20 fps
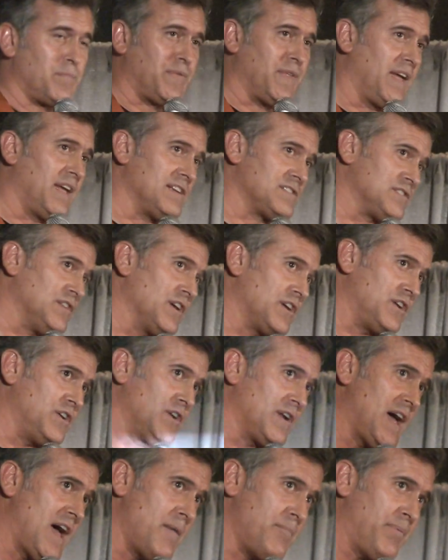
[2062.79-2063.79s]
things look
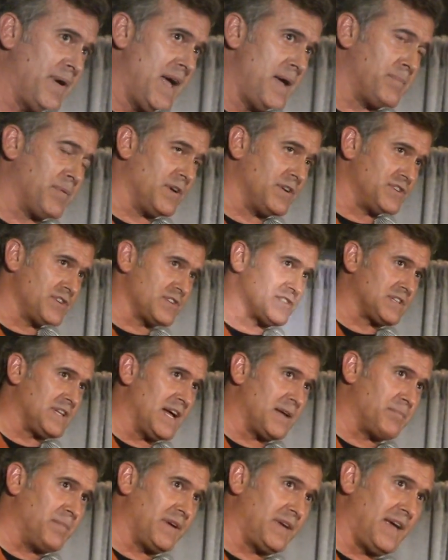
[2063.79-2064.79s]
good on paper, just
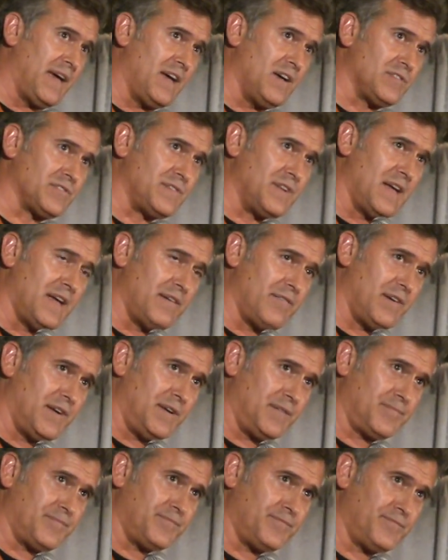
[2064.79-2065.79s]
like McHale's
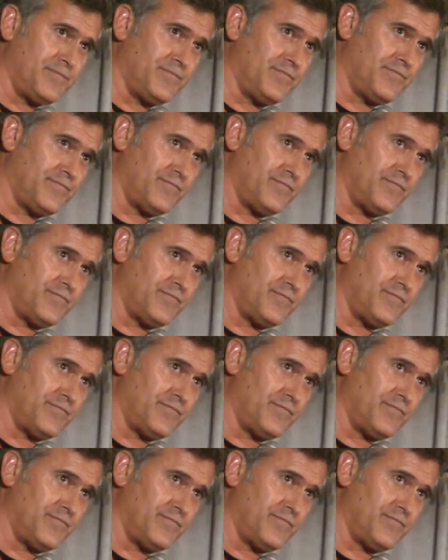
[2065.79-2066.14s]
Navy. I